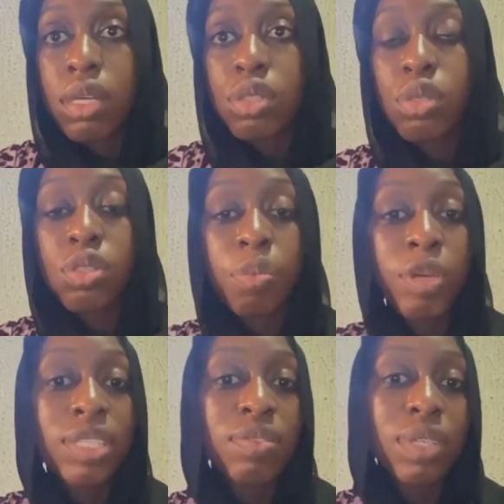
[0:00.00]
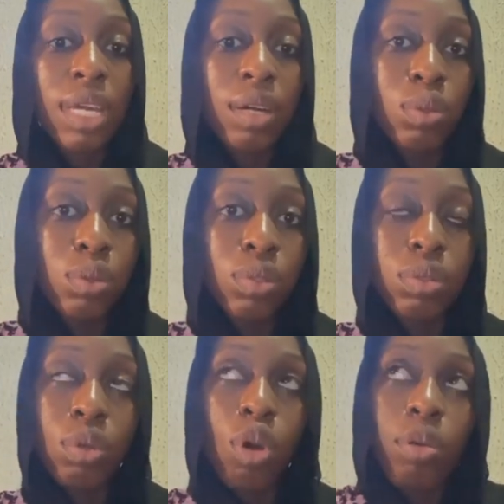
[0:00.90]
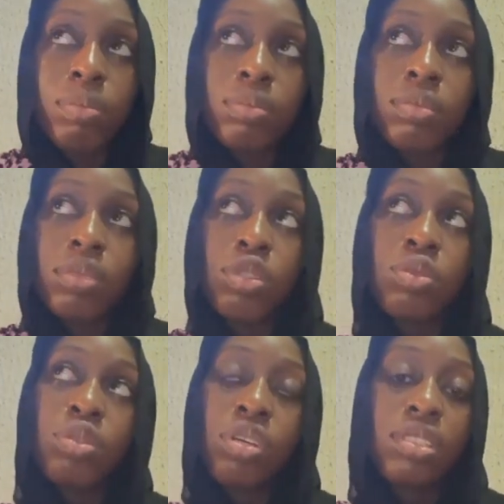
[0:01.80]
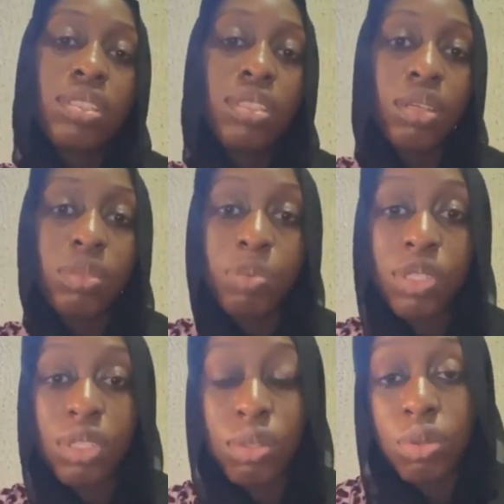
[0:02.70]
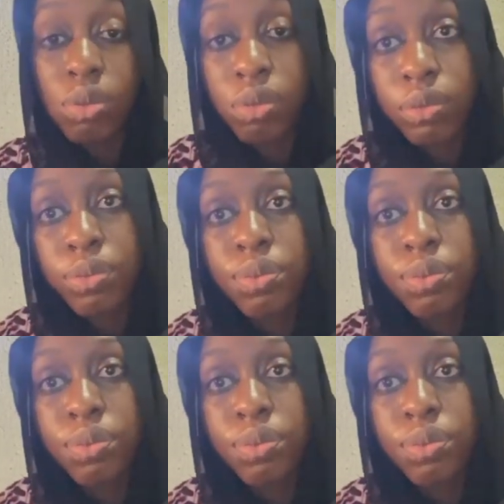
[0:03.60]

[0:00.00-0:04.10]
So supportive care you could just tell the patient to